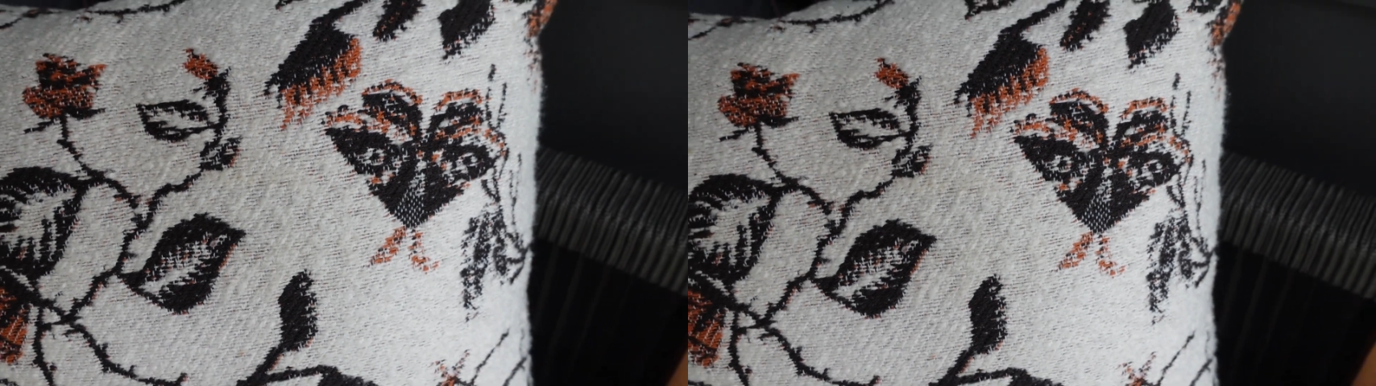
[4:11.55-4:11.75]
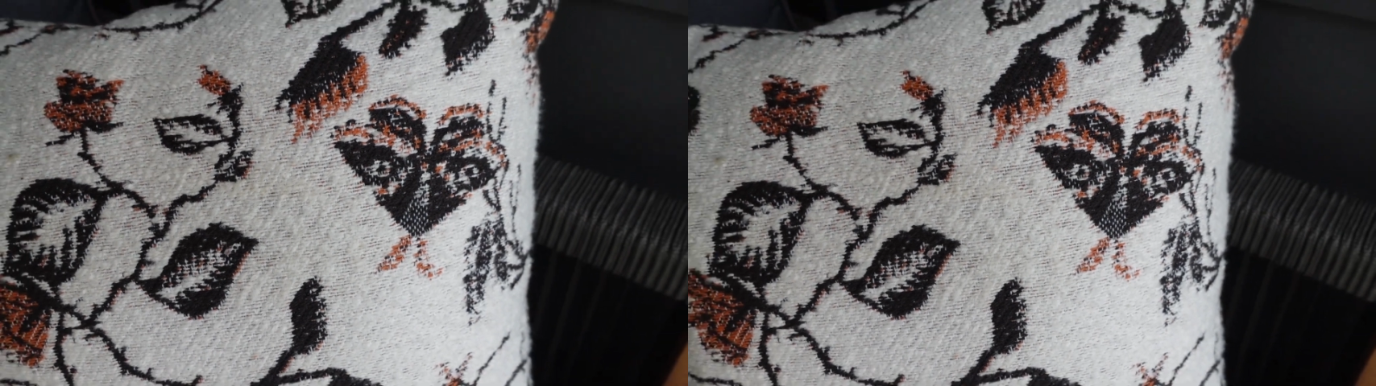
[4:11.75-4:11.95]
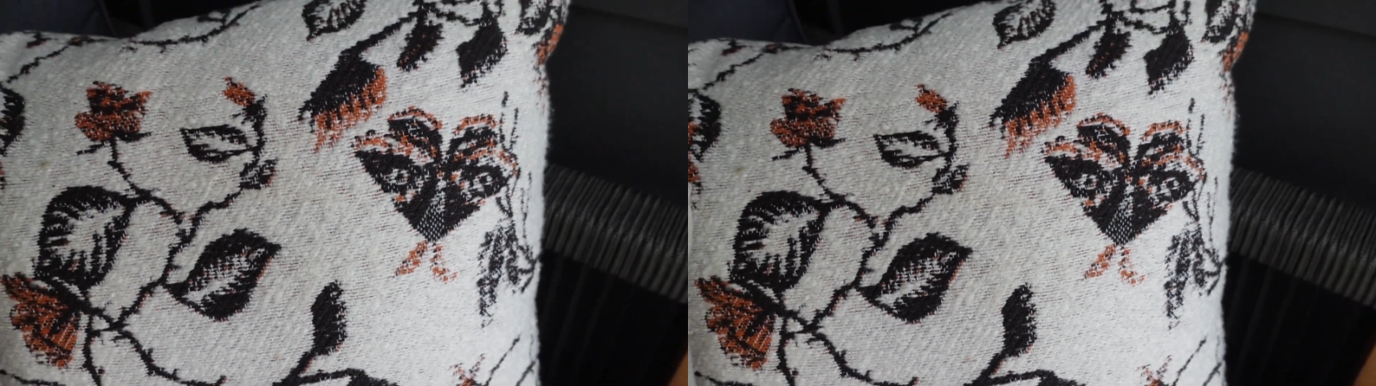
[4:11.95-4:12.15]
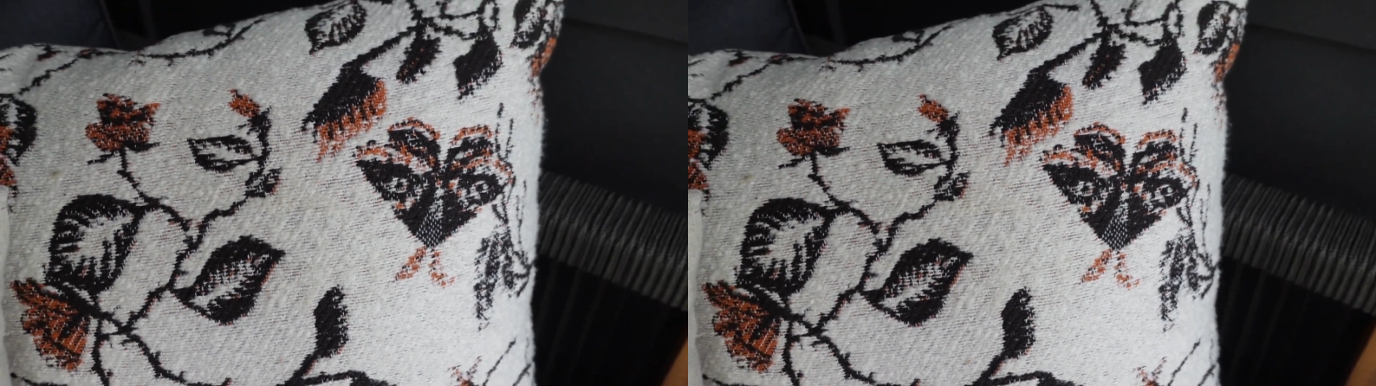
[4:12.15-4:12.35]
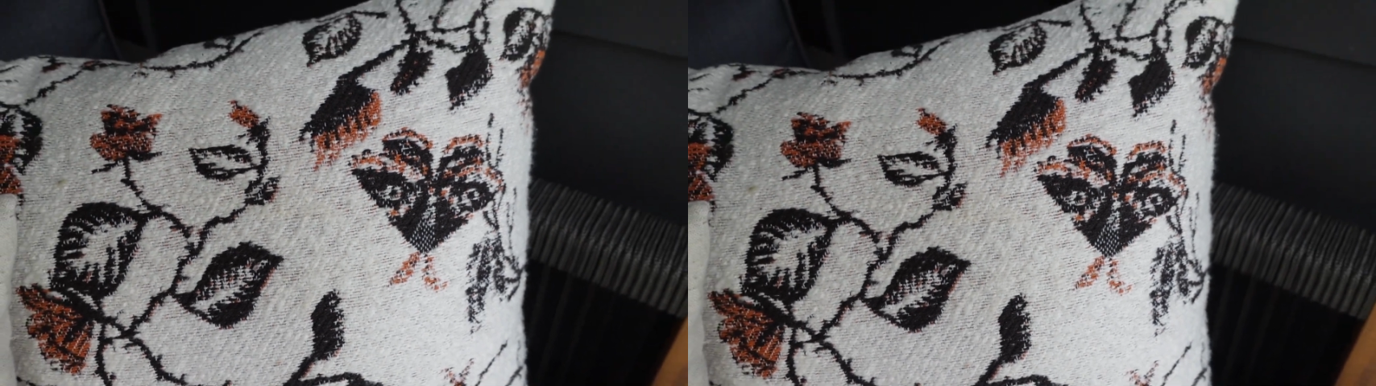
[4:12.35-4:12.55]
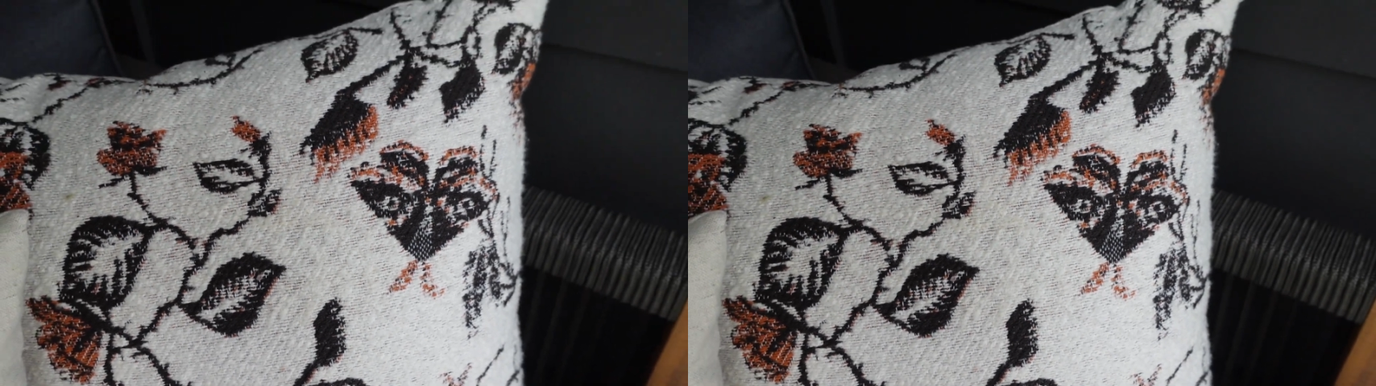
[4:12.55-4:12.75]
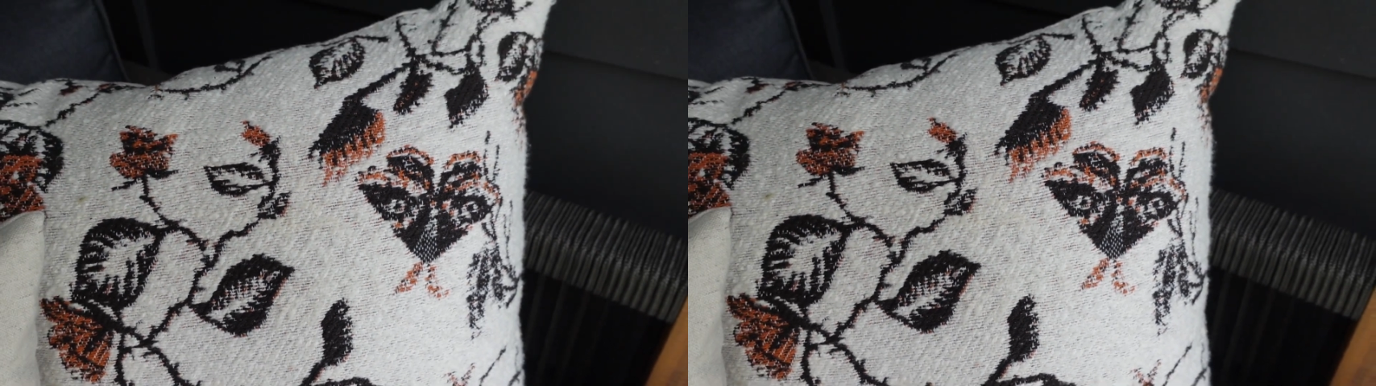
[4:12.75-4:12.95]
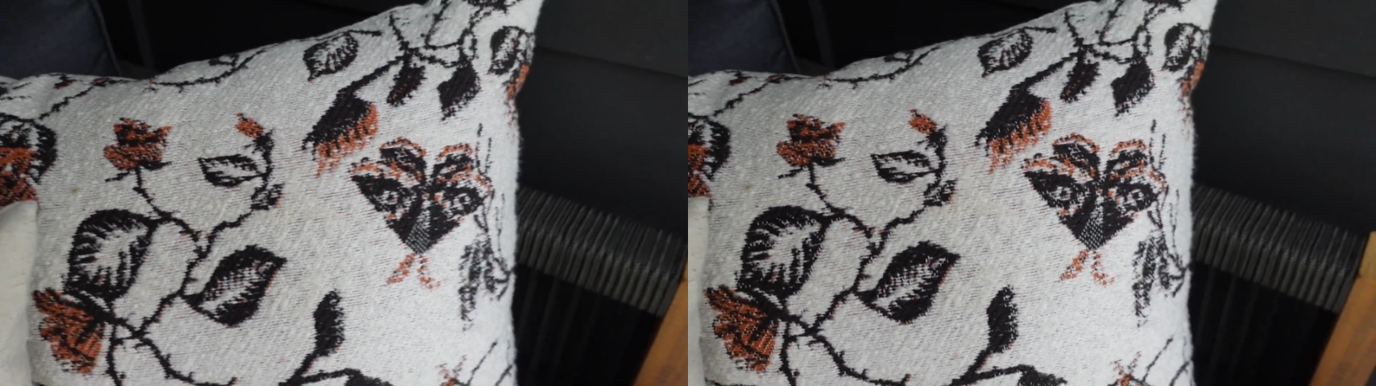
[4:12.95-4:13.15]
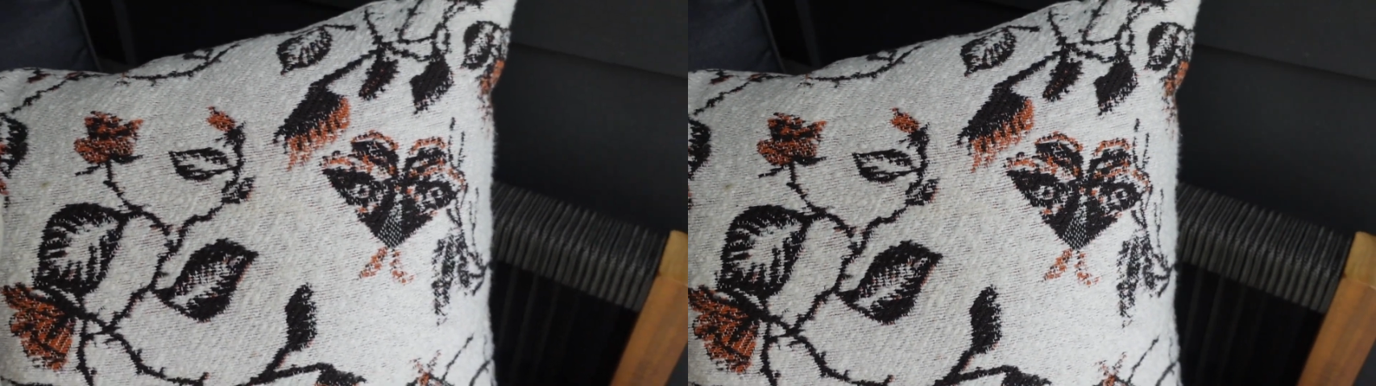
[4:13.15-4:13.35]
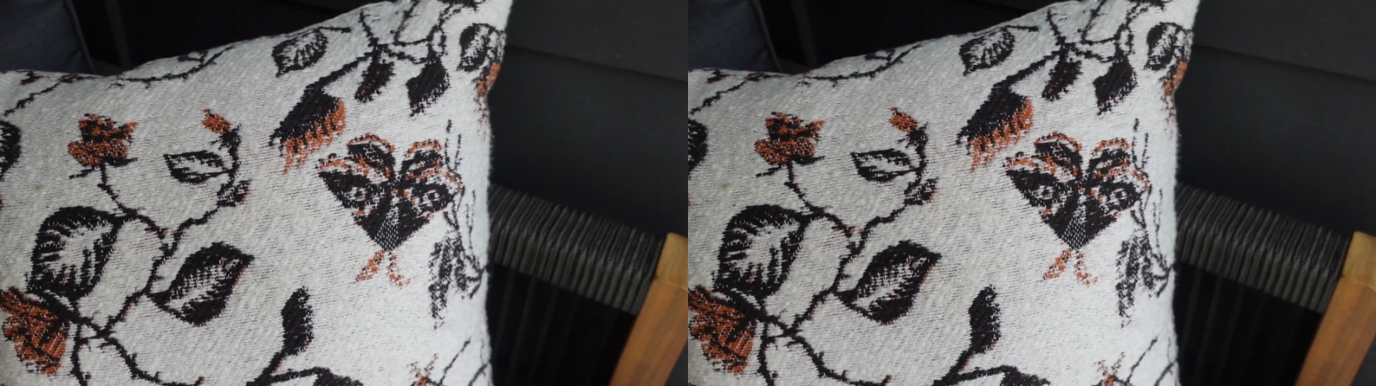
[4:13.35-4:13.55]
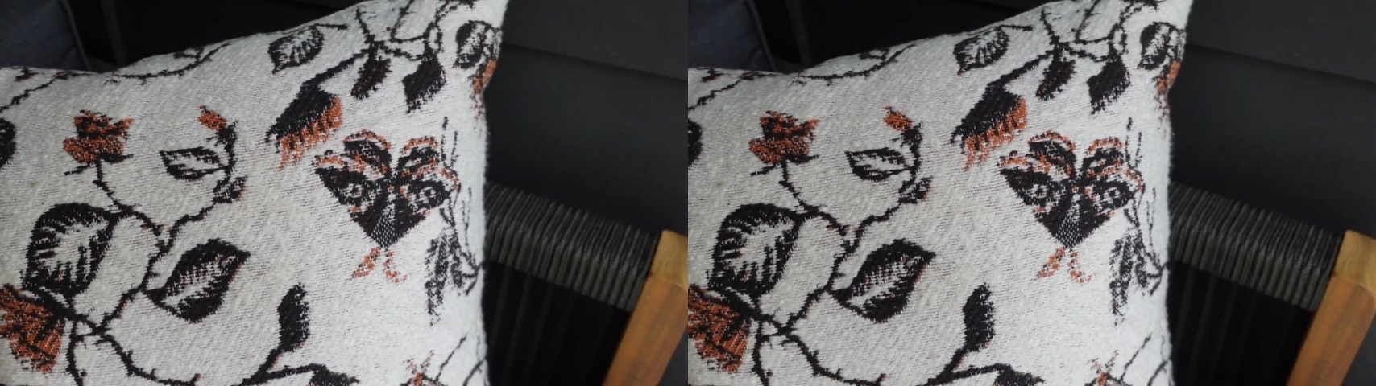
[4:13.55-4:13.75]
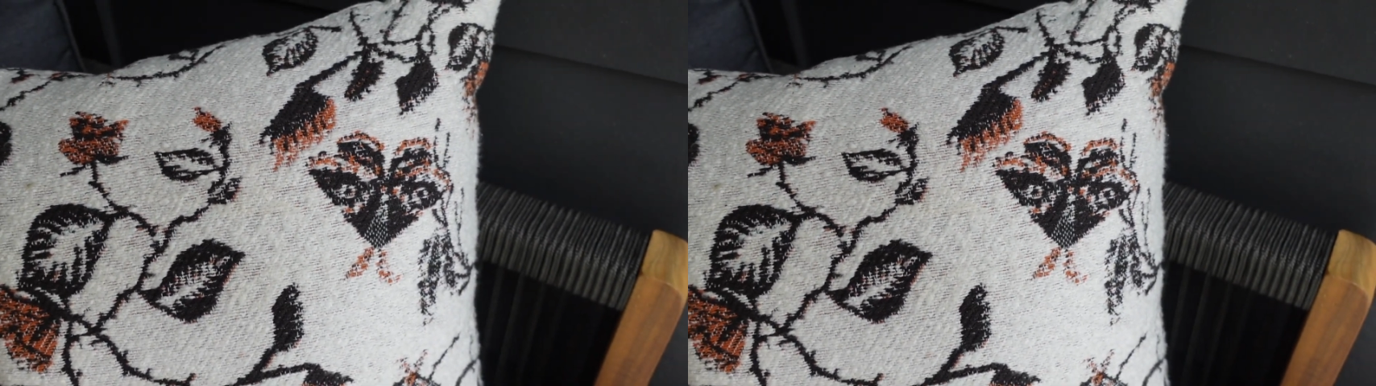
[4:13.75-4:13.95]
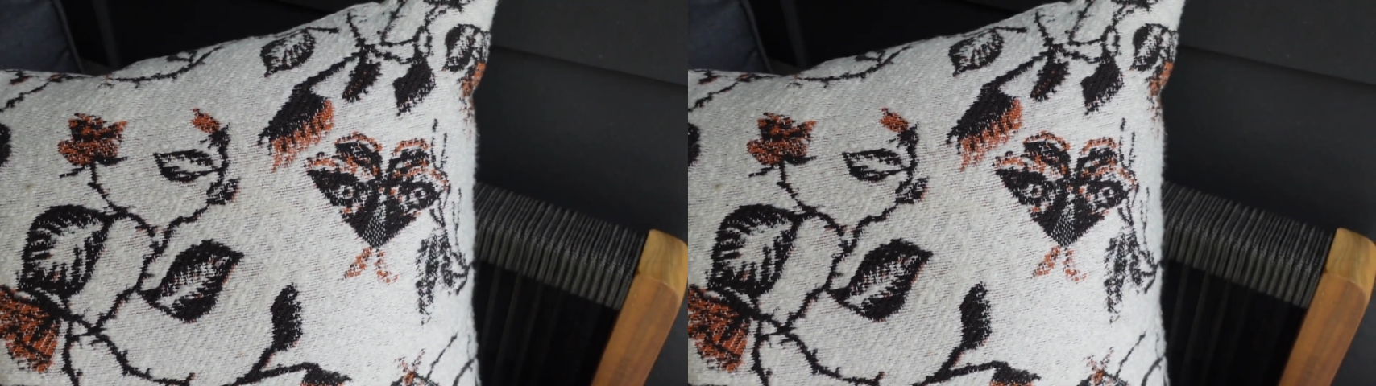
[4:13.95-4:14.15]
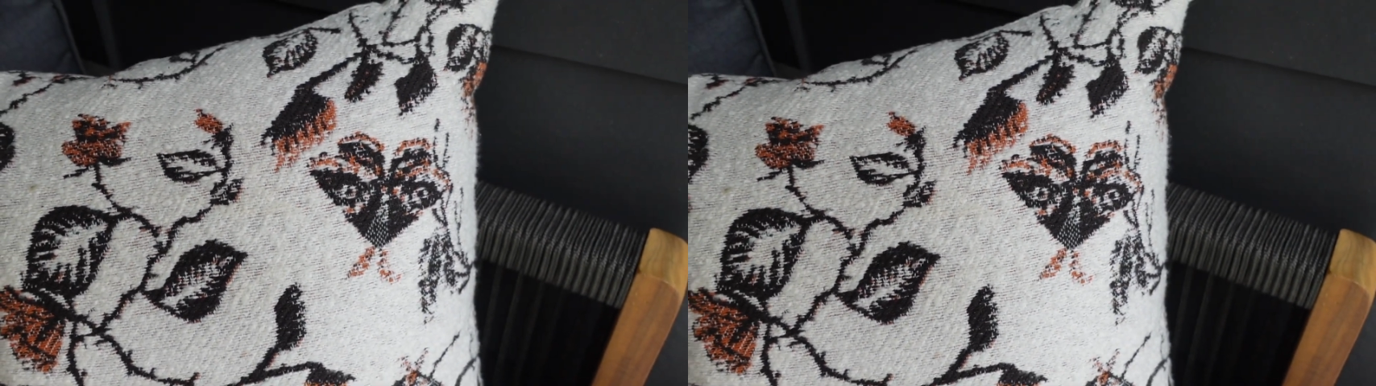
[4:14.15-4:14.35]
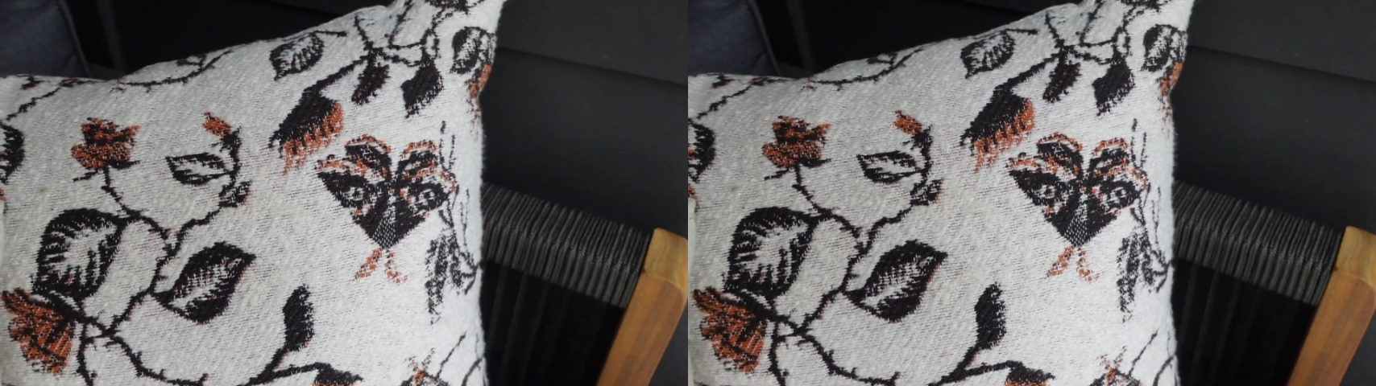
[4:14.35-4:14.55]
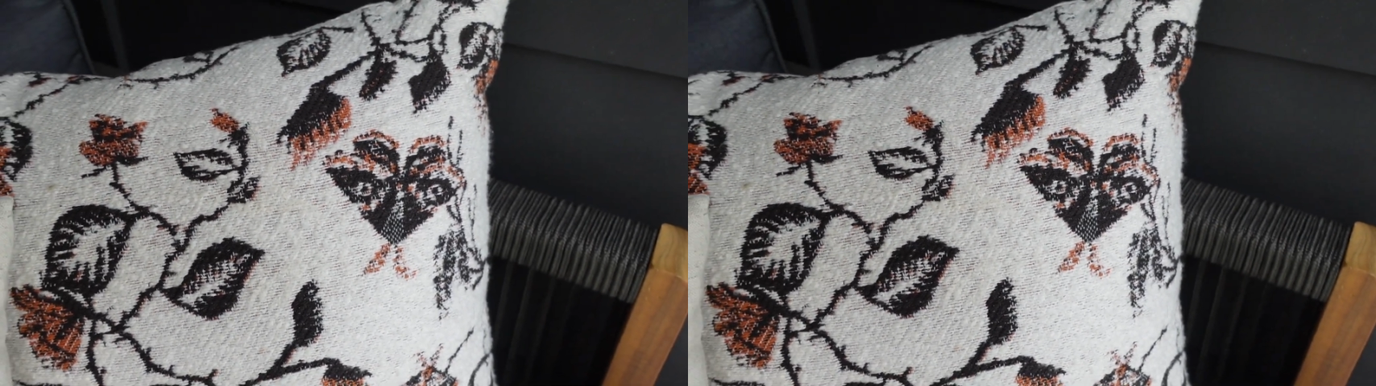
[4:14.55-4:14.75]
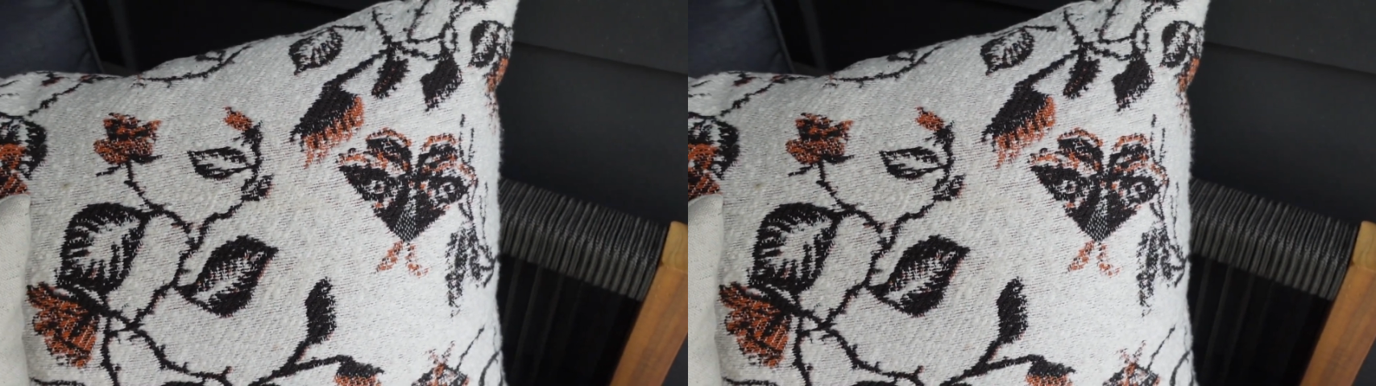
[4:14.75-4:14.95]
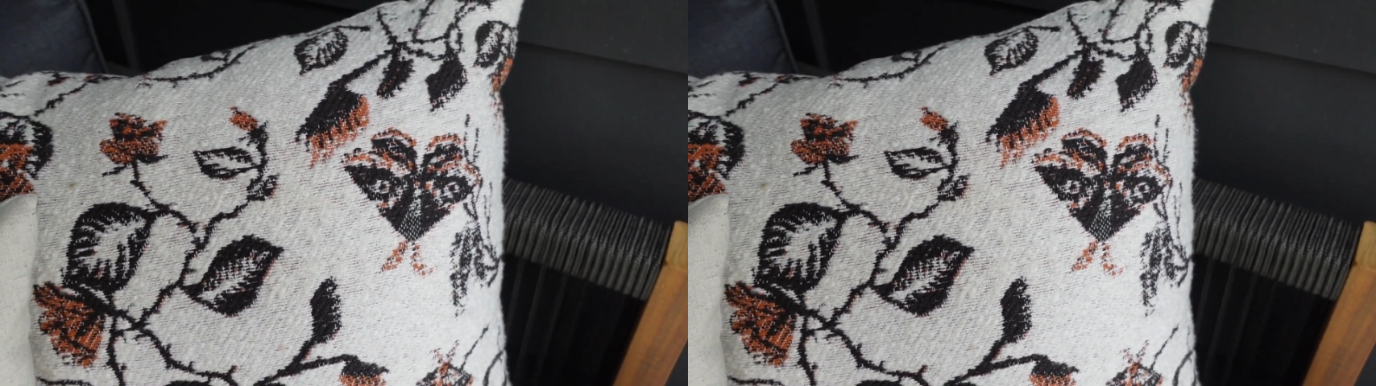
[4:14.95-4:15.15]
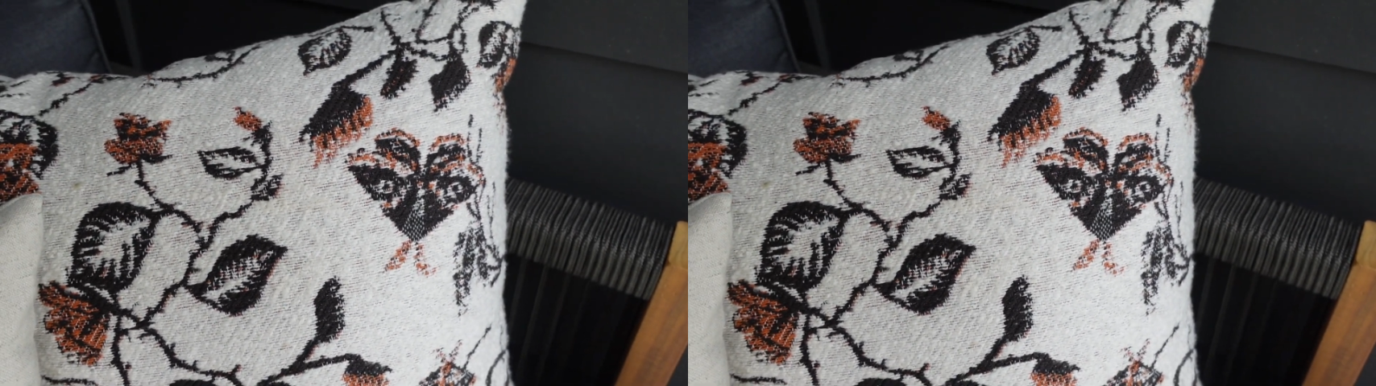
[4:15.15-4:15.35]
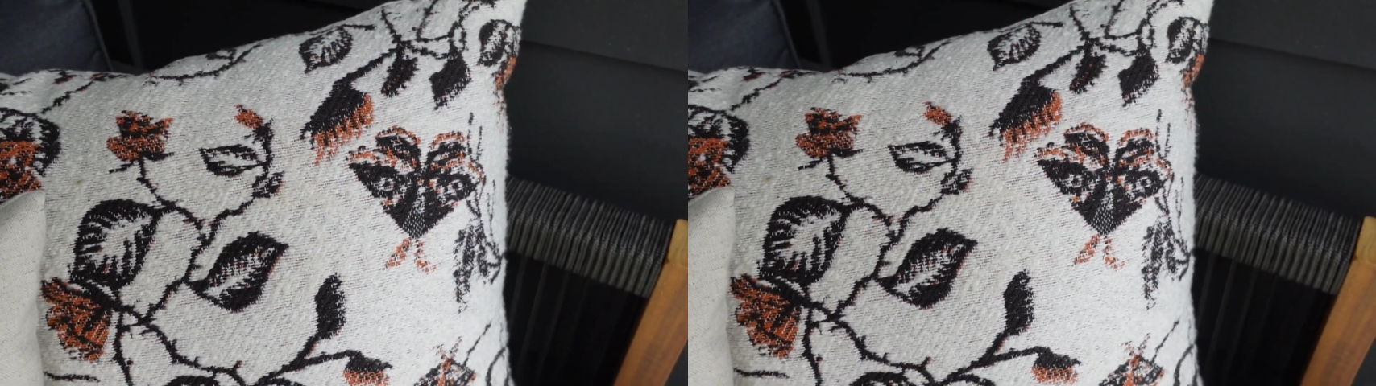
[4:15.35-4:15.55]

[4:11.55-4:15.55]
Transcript: Nobody's mouth can be seen.